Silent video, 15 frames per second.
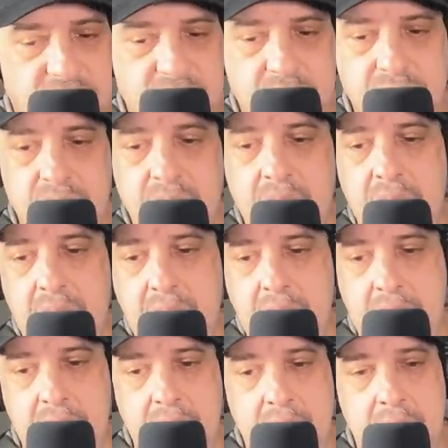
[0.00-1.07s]
philly
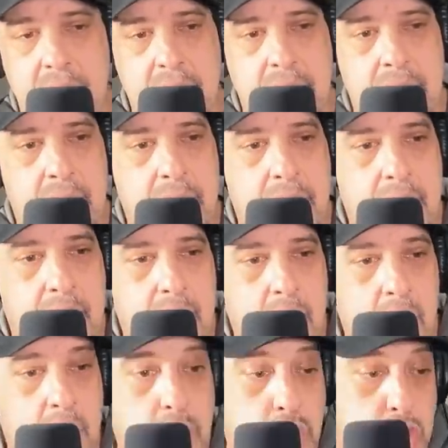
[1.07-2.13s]
and
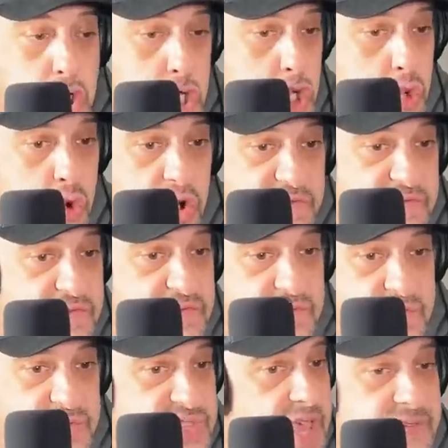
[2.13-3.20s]
two of
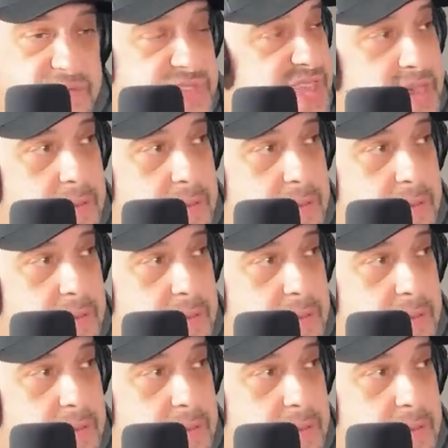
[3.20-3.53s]
Stanfa's